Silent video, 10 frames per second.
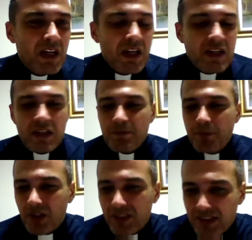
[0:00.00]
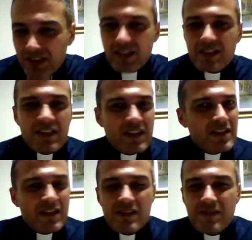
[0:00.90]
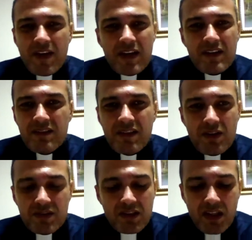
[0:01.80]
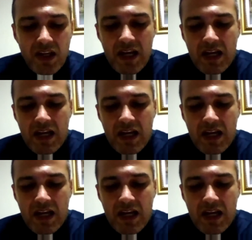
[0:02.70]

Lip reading: And politics is very dirty.